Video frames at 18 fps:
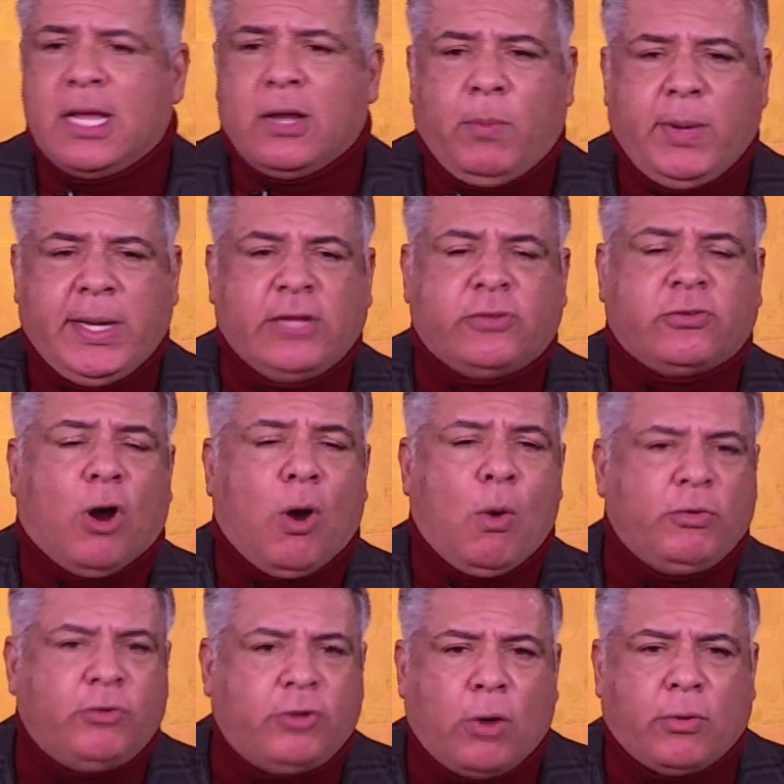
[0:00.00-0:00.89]
We need to
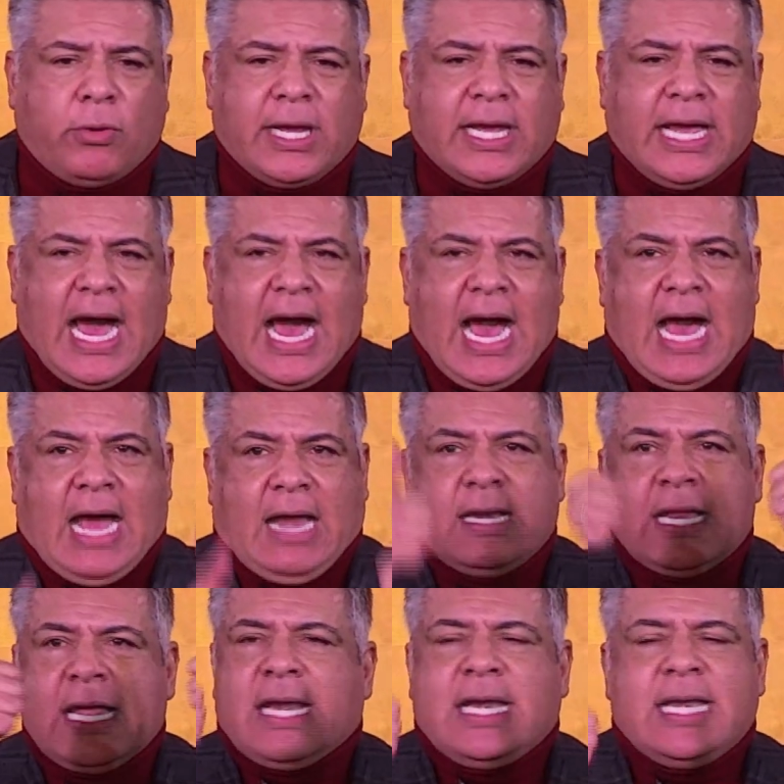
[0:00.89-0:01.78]
always go to God,
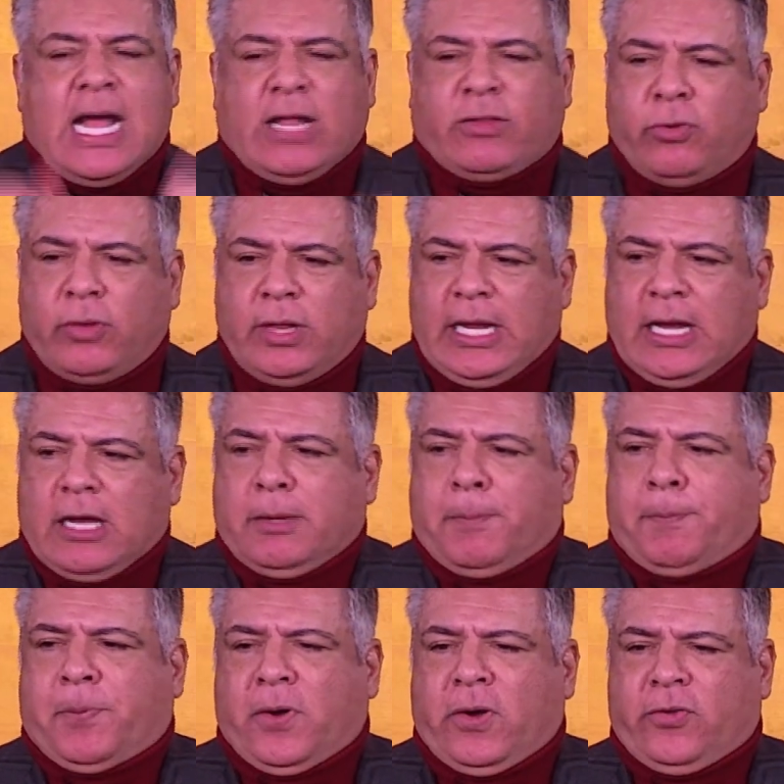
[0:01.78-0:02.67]
not to the other
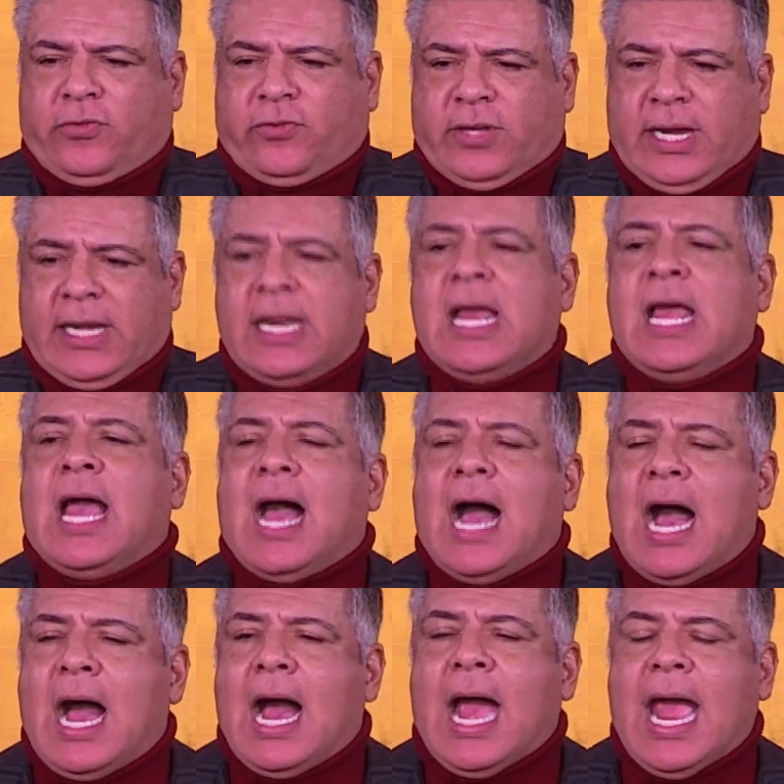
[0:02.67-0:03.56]
person.
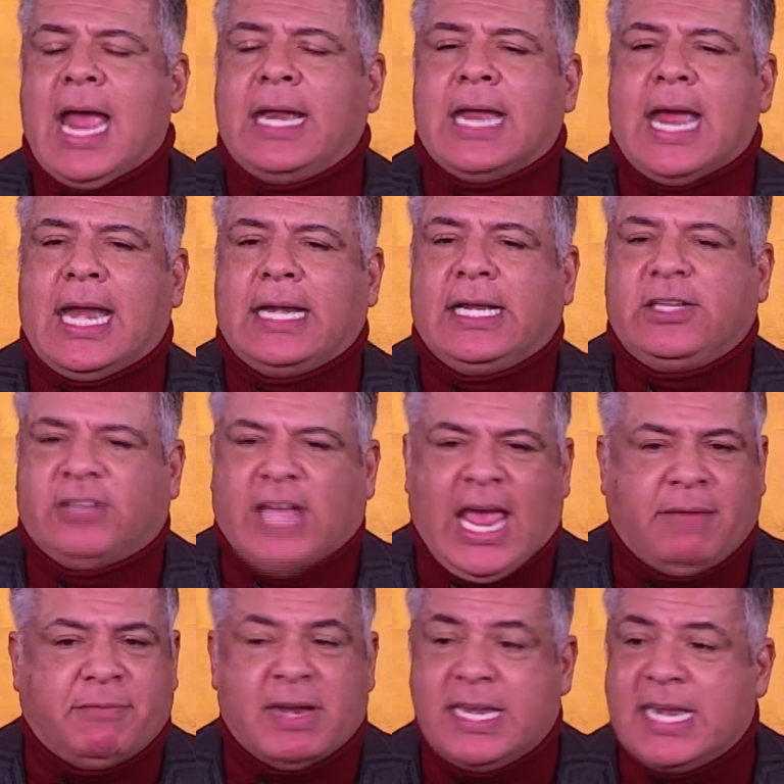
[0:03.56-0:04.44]
And
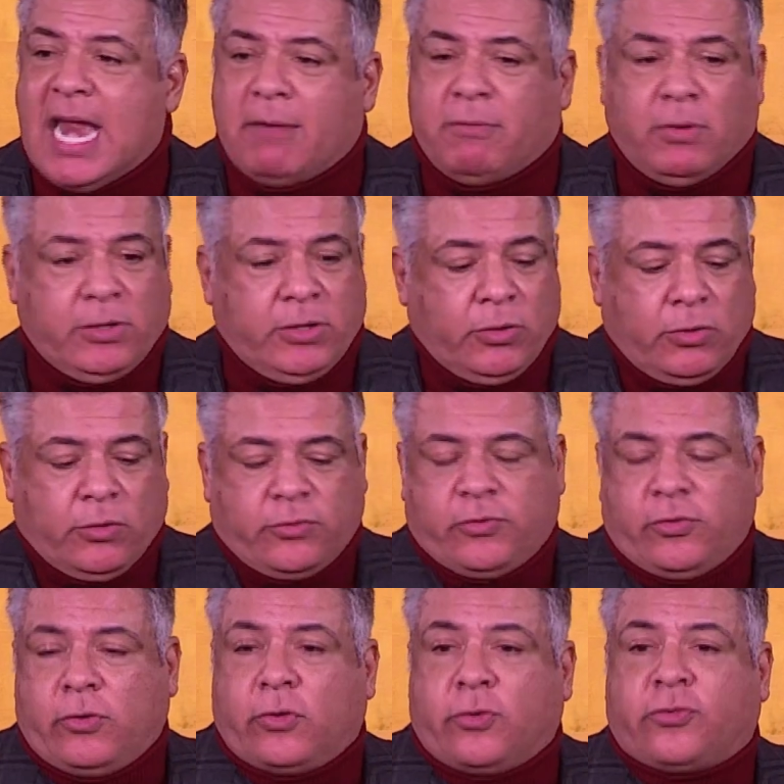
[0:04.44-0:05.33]
David never, you
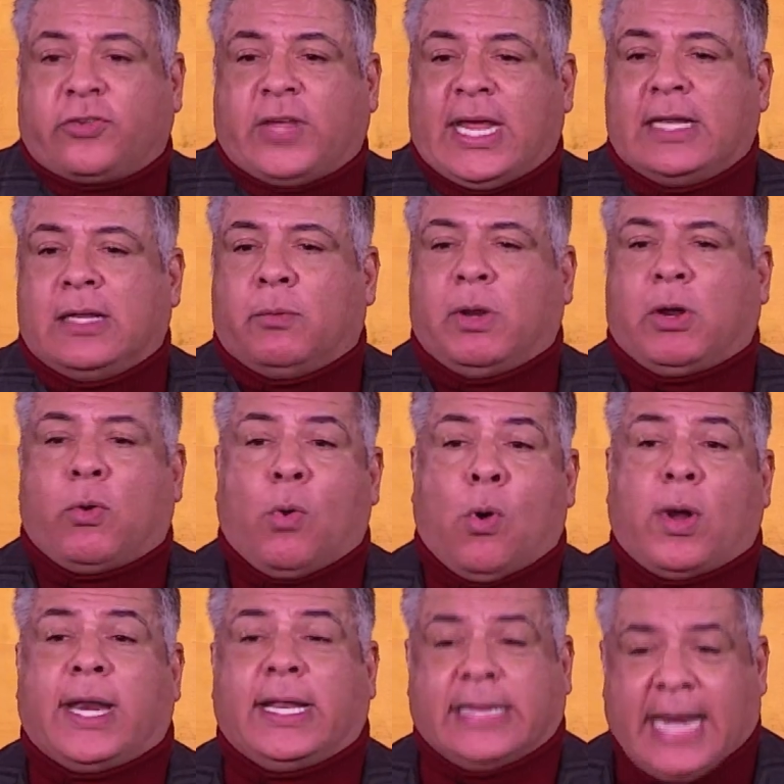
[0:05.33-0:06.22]
don't see in the
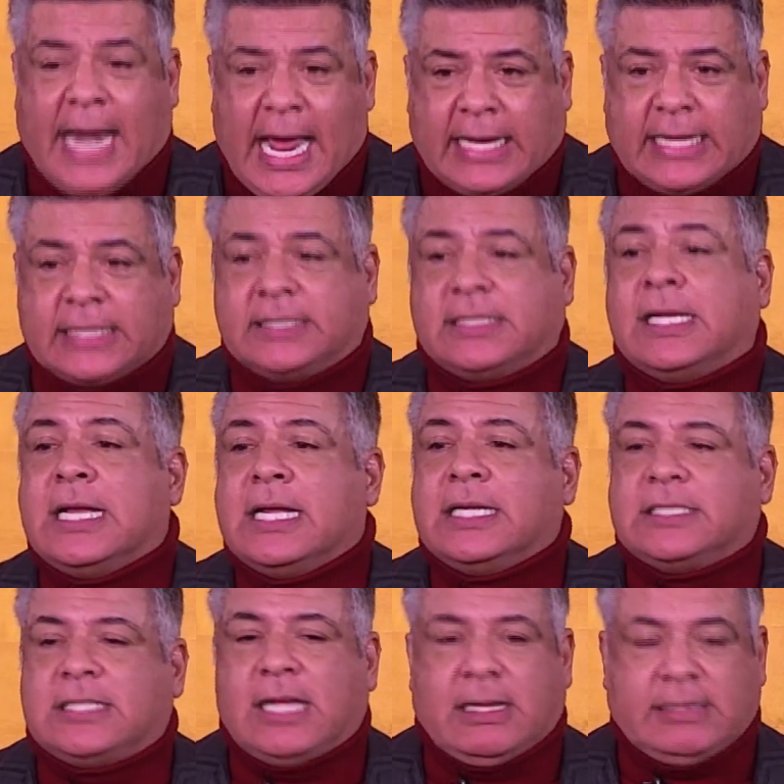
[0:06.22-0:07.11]
recorded
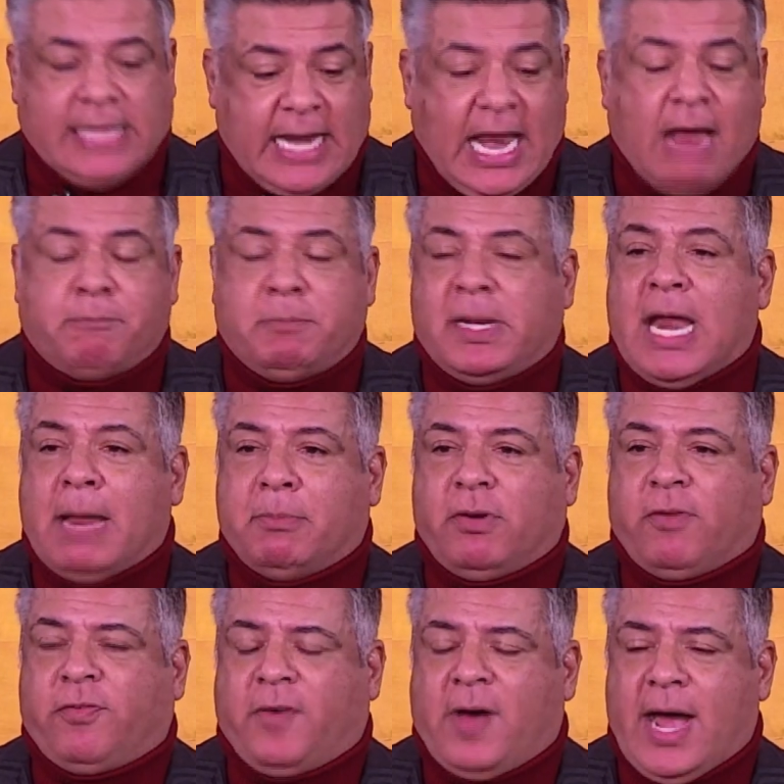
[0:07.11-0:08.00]
that I've been able
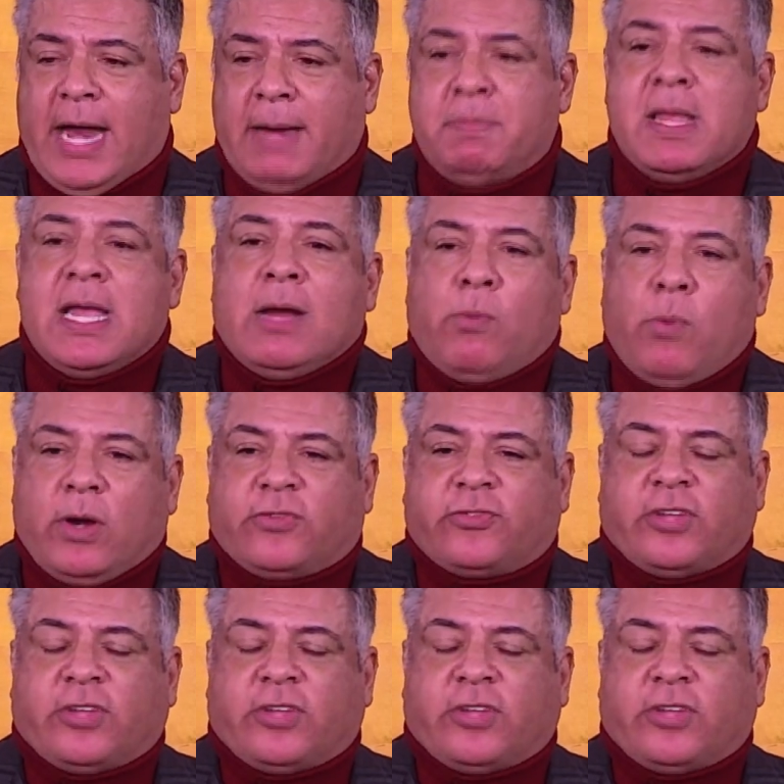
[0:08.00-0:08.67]
to find where